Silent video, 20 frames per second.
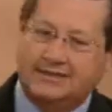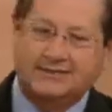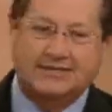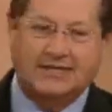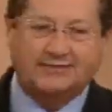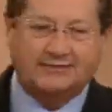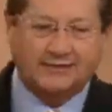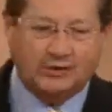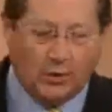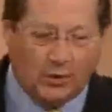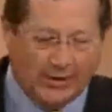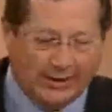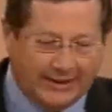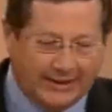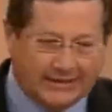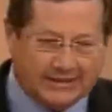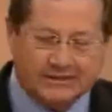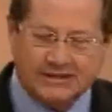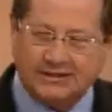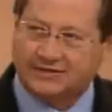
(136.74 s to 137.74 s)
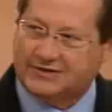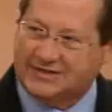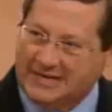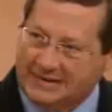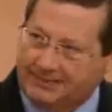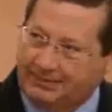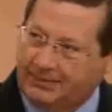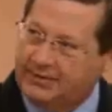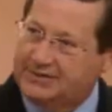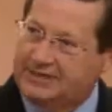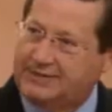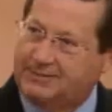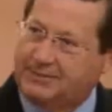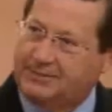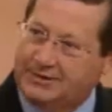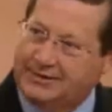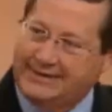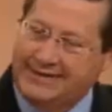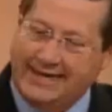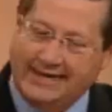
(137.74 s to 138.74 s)
Instead of going into deeper and
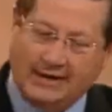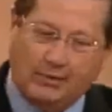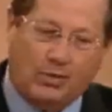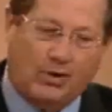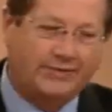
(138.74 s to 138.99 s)
deeper in debt,